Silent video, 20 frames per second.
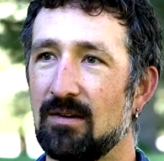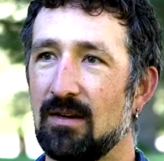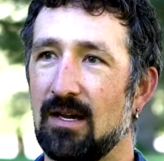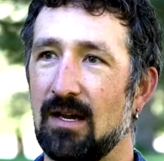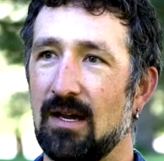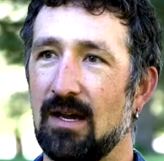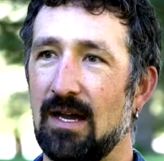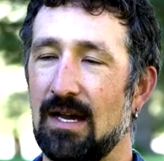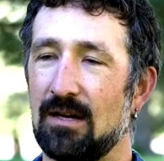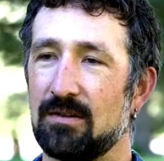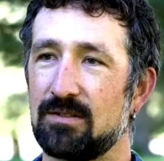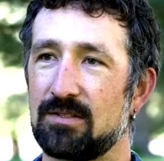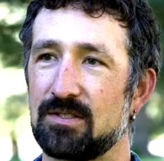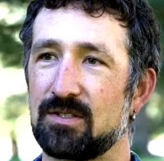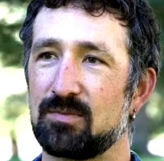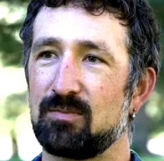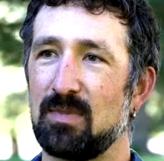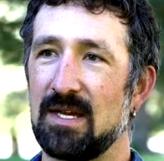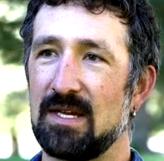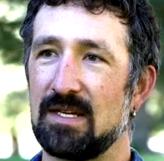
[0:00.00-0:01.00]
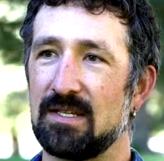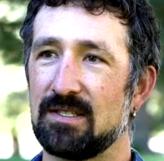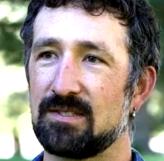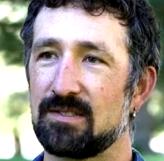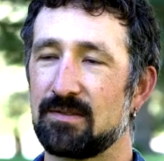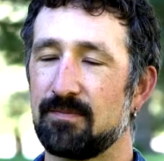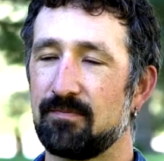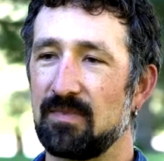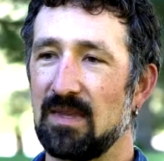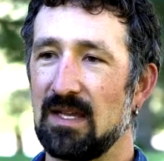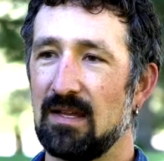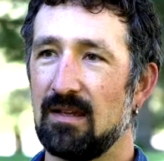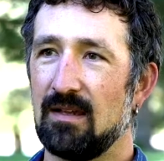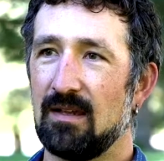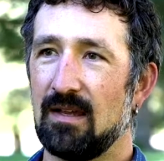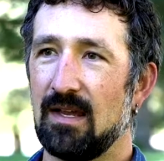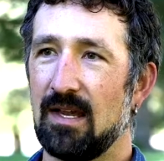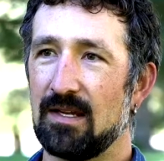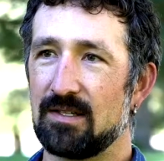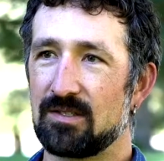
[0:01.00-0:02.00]
out to space,
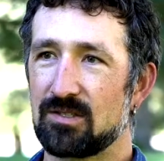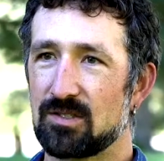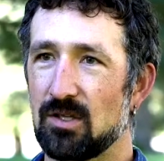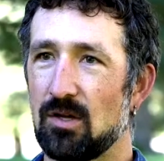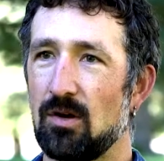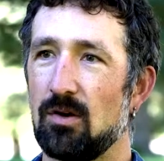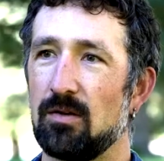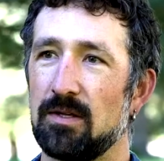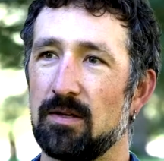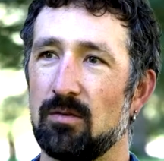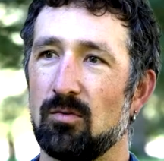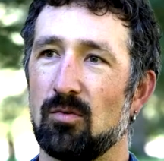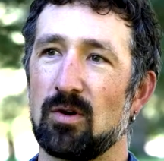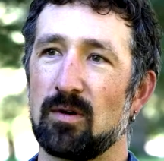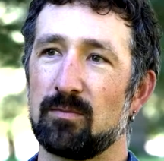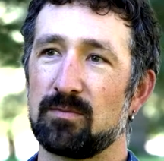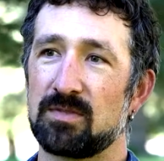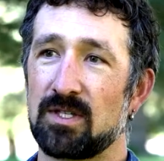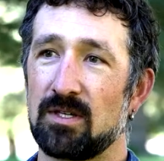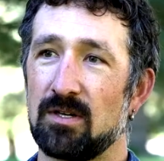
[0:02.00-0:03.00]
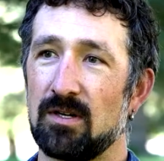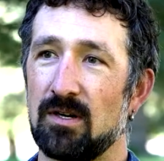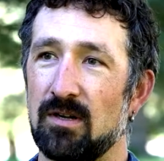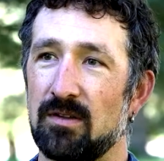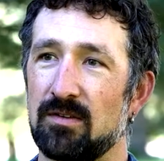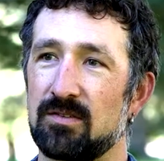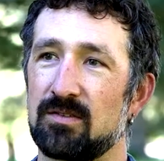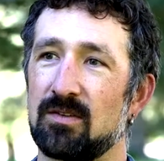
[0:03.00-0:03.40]
and it slowly warms Earth.